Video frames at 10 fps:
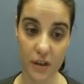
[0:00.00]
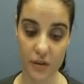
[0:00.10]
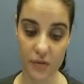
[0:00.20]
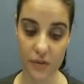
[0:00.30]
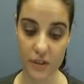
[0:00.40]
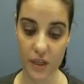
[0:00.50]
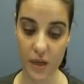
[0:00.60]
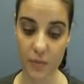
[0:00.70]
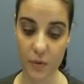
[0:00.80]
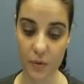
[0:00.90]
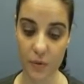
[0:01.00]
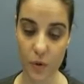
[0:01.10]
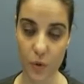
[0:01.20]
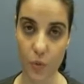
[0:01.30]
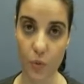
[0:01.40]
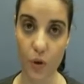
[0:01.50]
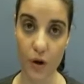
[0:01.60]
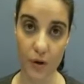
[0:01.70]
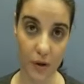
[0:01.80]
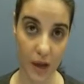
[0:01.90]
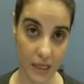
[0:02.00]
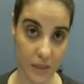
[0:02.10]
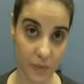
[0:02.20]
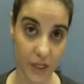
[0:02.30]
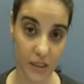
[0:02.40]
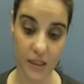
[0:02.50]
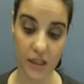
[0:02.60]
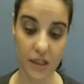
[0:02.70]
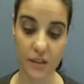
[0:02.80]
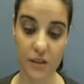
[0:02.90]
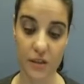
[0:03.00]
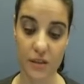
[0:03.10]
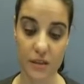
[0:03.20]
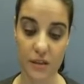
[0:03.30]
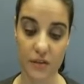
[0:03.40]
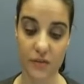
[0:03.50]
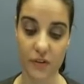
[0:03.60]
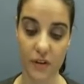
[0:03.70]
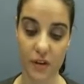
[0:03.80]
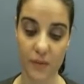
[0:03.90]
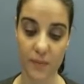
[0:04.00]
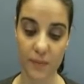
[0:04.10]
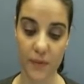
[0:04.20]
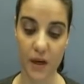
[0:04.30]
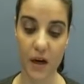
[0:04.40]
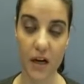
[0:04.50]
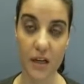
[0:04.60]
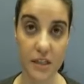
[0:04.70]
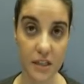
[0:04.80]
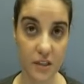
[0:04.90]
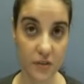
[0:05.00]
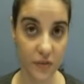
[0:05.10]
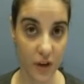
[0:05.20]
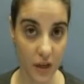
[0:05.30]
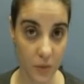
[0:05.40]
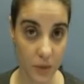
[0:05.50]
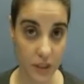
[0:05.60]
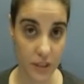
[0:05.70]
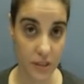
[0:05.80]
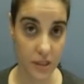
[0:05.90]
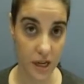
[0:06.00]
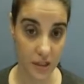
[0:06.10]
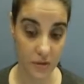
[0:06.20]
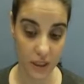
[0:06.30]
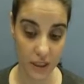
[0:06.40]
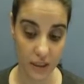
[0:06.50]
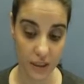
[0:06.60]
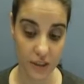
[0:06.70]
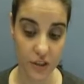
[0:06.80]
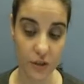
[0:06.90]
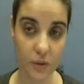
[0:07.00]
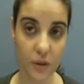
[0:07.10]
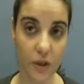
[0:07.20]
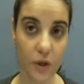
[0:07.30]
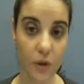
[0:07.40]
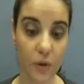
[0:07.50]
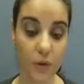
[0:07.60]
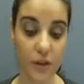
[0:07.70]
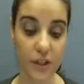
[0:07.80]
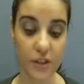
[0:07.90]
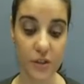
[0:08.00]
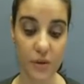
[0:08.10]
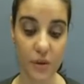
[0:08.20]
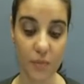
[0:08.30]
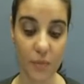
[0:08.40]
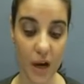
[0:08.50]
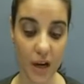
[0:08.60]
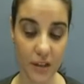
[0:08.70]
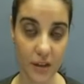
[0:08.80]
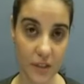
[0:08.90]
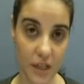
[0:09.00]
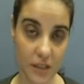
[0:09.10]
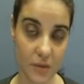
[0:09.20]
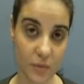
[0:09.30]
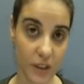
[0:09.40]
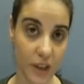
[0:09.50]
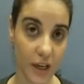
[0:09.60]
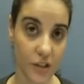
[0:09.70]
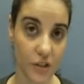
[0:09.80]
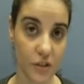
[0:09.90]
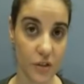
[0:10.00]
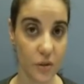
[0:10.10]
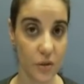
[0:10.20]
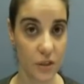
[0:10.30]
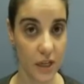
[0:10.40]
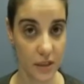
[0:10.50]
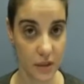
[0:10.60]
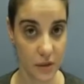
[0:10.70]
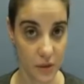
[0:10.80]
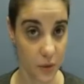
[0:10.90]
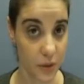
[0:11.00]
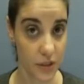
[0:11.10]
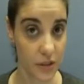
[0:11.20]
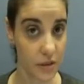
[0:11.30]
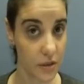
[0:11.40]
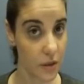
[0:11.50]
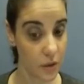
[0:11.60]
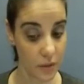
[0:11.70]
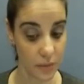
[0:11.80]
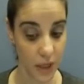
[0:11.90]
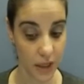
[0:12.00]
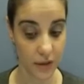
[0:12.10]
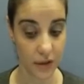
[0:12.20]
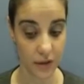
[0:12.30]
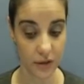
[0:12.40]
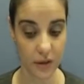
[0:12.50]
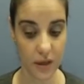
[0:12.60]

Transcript: For example, what aspects he needs to consider further. Identifying what is a tax-related issue or an issue that might have tax implications or tax consequences or might not,